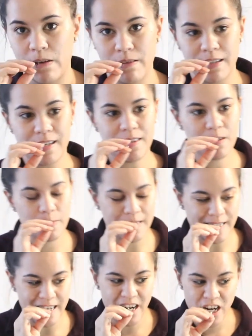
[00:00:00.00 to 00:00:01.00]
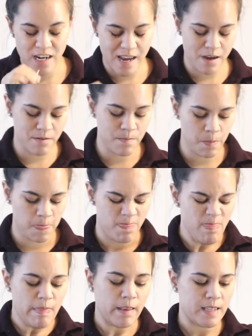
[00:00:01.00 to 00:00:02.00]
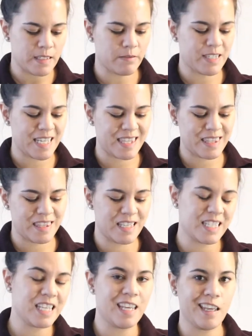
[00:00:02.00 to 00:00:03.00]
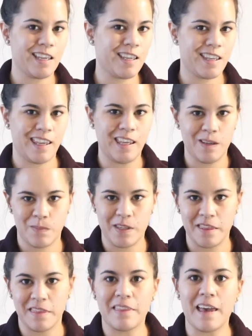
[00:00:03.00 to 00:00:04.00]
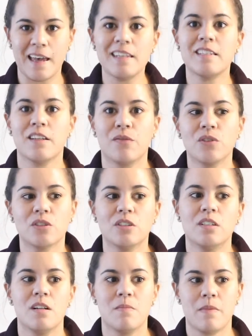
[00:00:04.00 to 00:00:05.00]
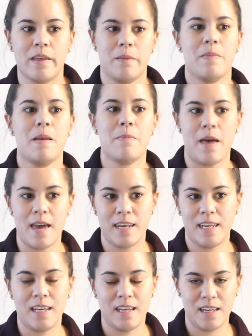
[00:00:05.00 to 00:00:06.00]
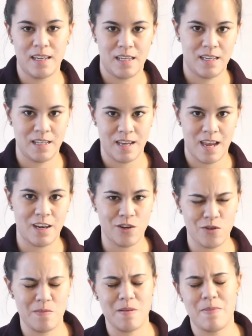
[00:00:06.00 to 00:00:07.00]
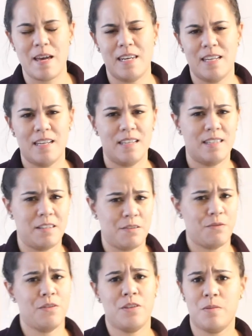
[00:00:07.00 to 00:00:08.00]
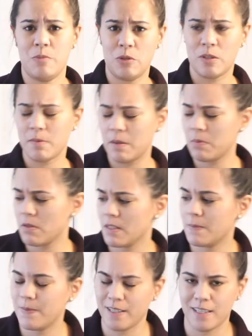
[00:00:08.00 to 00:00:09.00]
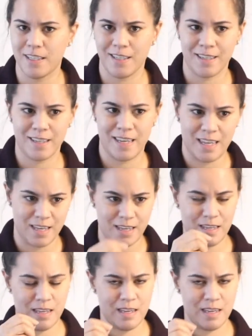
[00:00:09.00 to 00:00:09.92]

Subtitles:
I got the pattern out because I was like, it can't be that difficult. Like my body, I know my body is different than most people's, but it can't